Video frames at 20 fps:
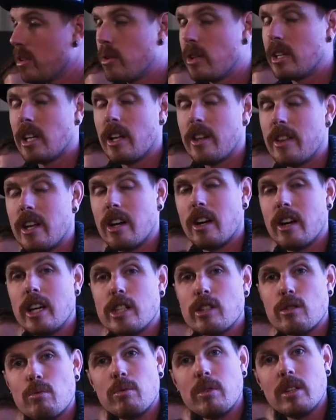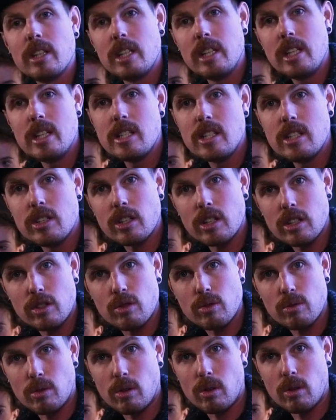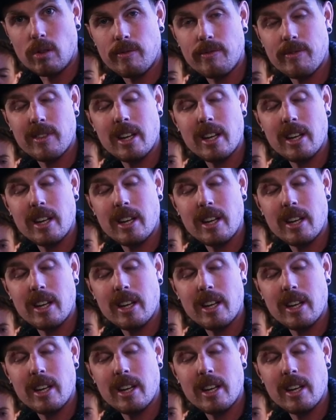grid on there, it's really easy to control.